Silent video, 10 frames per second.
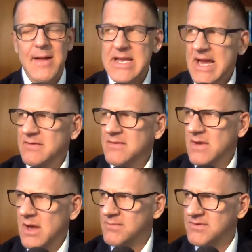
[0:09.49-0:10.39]
And yes,
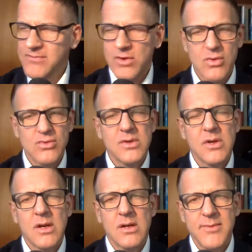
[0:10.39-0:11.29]
Stephen Kuhn
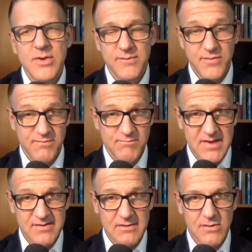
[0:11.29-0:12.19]
coming to you. If you've
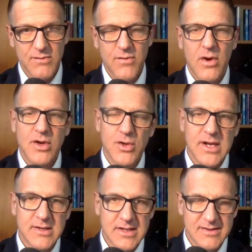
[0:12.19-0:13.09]
missed it so far and you're
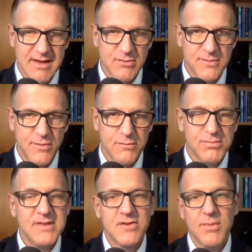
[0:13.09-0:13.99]
looking at this last one first,
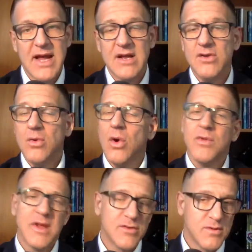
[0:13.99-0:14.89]
please go back and do all
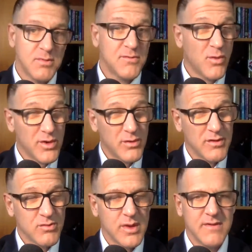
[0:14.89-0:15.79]
the other ones before you do this one.